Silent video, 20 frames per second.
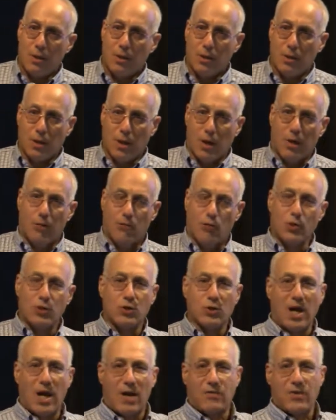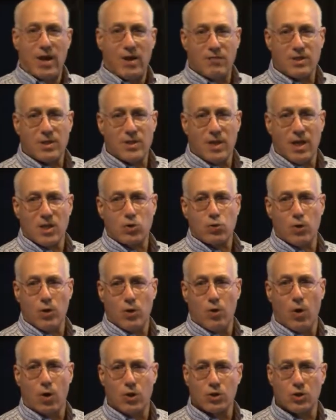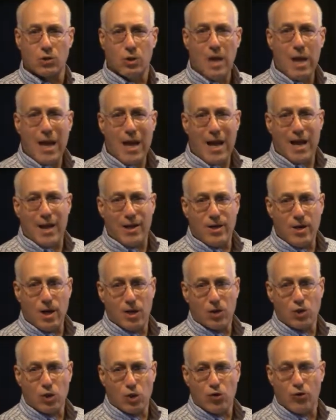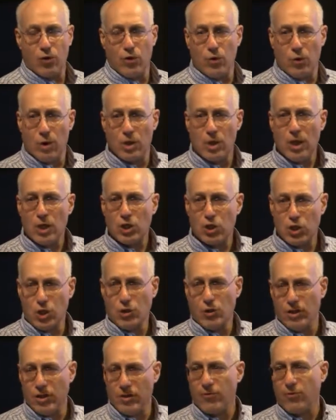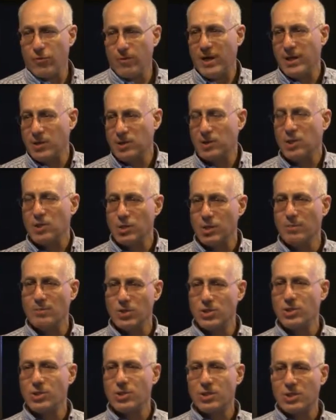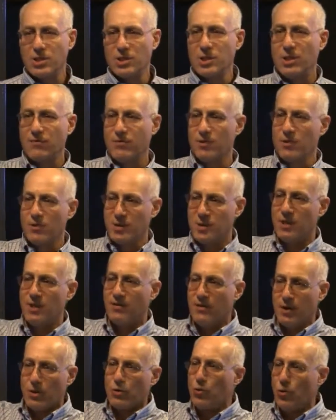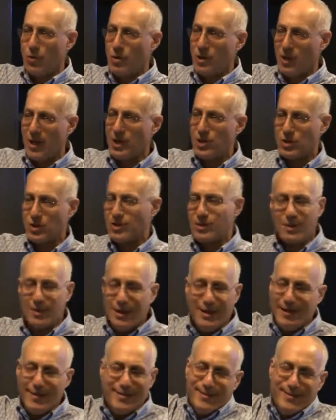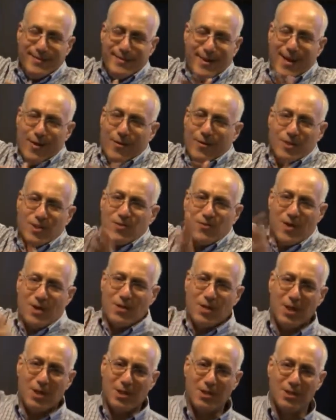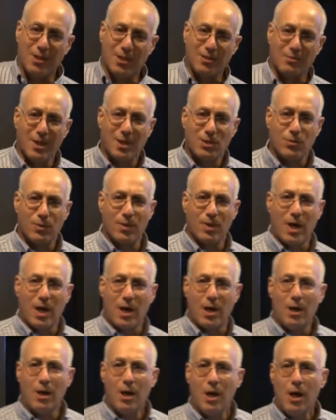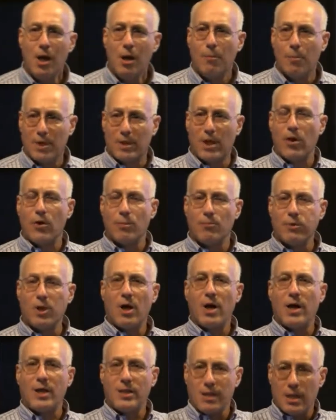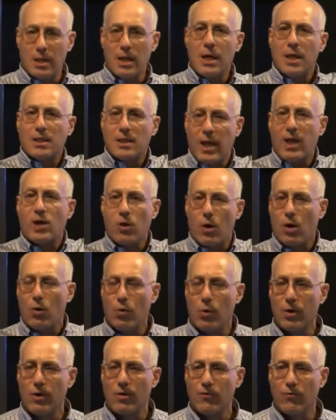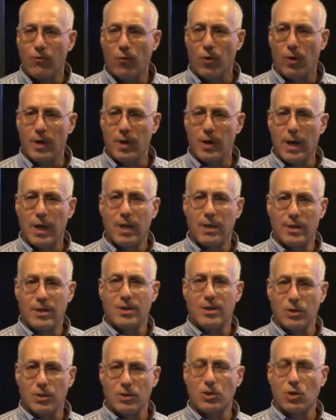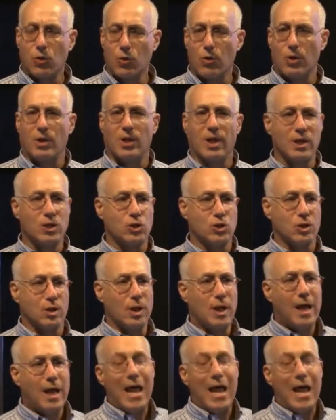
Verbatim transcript: You know, of course, you'd have to have a test where you also had young children who were shielded from any such images to see if there is even a correlation. Heritage Foundation doesn't mess with that. But they're implying that take our word for it that there is a correlation.